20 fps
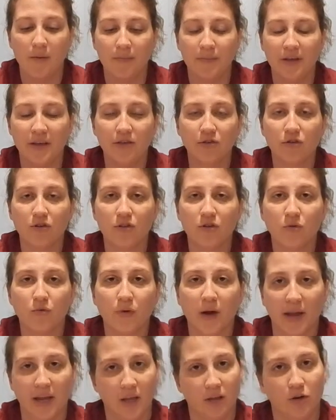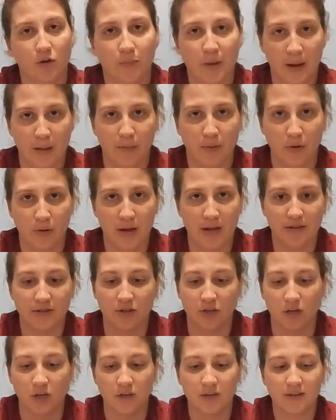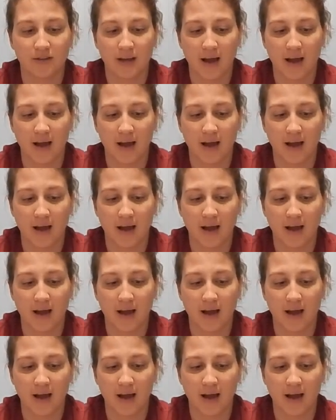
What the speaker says: These are the regular bamboo inserts.